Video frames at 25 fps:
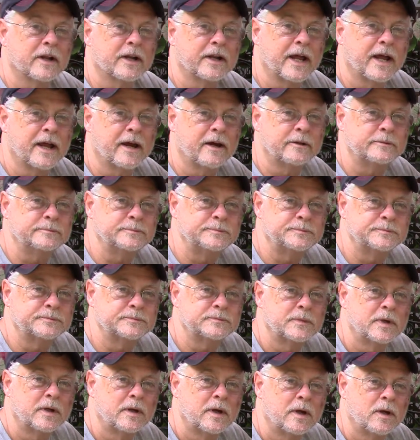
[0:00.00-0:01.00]
out.
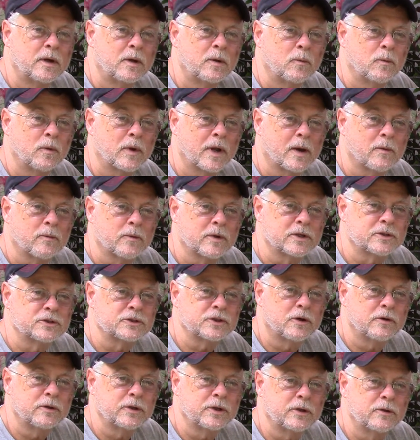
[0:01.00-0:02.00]
Well, I want to show
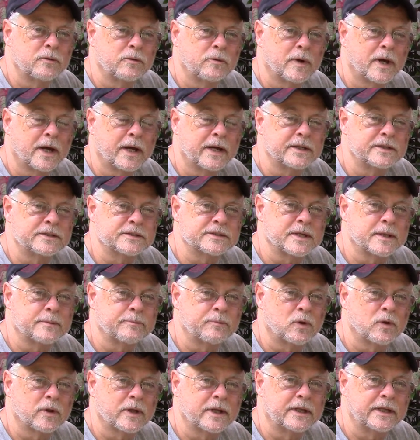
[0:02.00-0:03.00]
you a simple
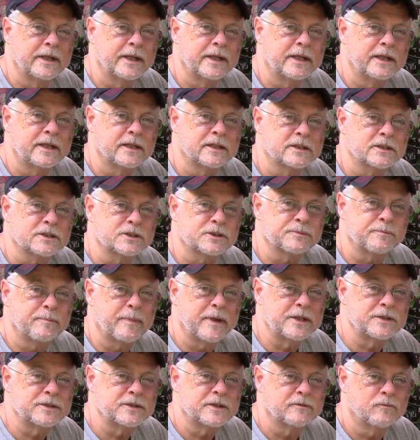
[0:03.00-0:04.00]
and
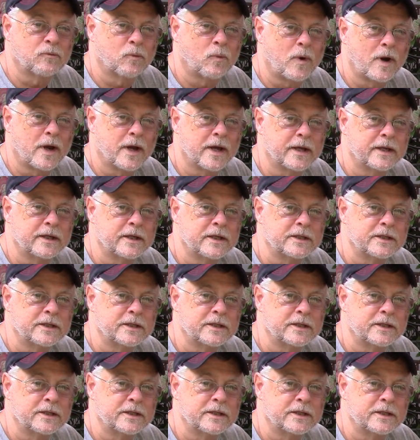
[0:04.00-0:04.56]
inexpensive way